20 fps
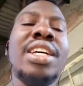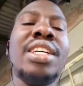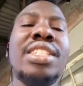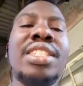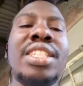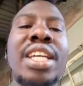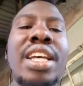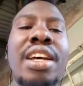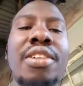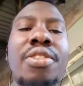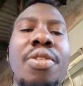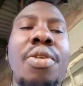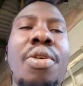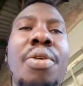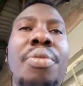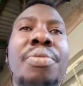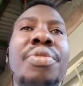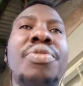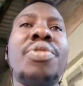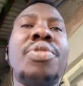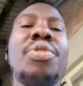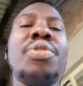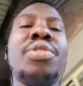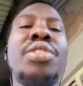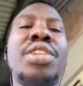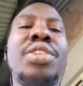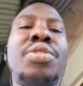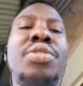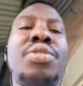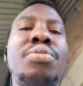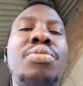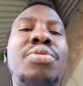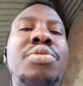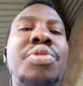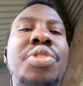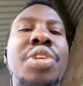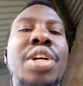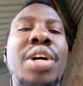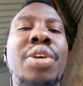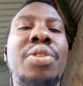Stay at home if you don't need to move
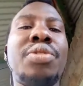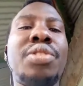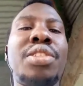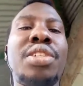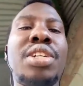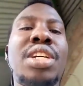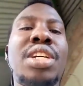around.